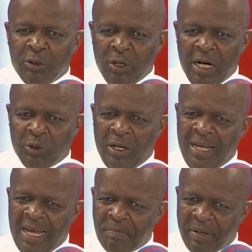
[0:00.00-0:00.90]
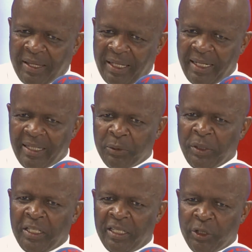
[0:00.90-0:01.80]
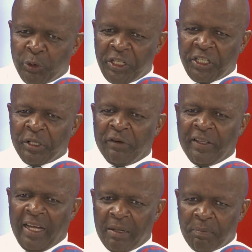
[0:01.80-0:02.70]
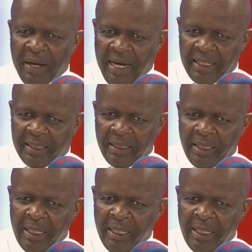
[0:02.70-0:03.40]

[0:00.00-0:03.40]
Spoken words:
to actually empathize with the situation of the unbanked